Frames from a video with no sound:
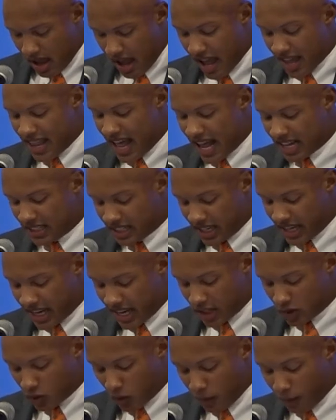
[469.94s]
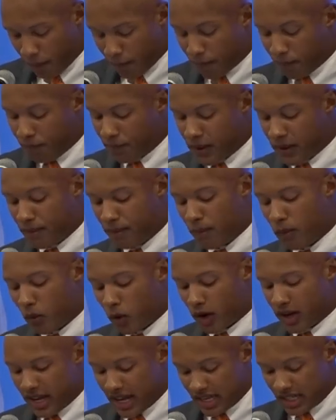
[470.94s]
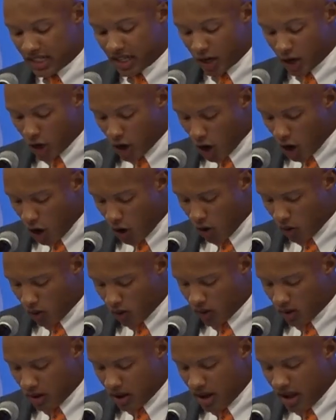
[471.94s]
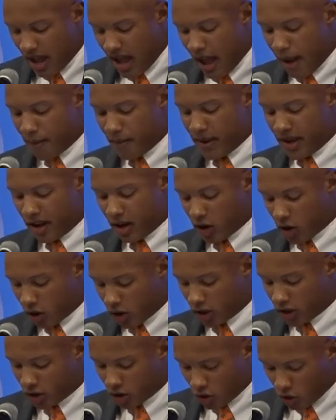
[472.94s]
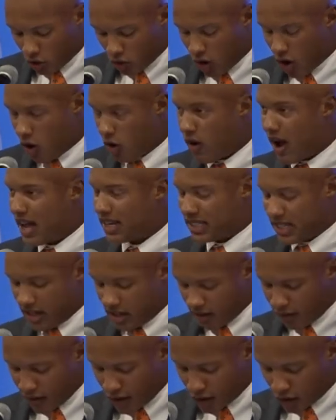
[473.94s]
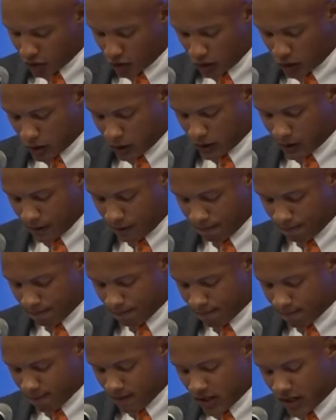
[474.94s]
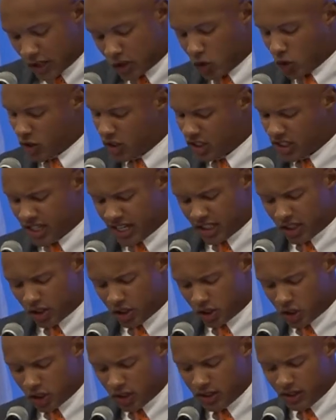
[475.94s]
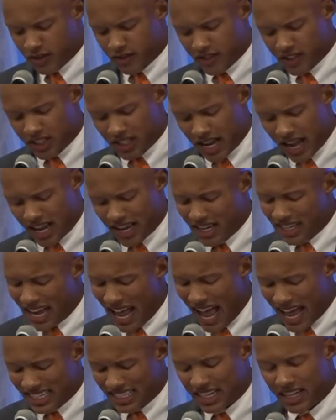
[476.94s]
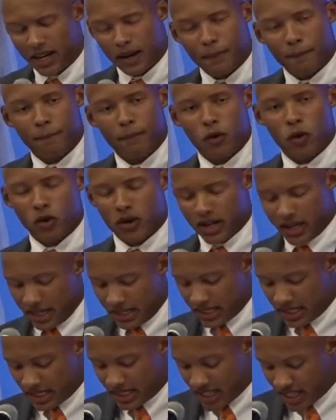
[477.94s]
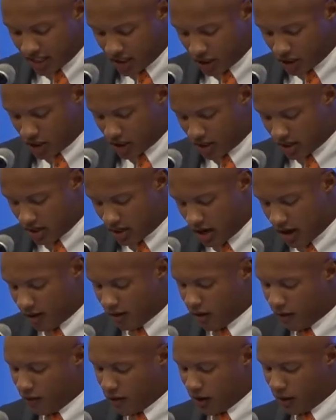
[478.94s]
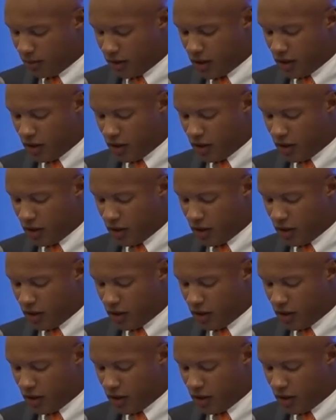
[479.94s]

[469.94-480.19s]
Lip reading: and that's a kids where kids can go and be encouraged to grow as individuals. This organization serves as an important extension of the family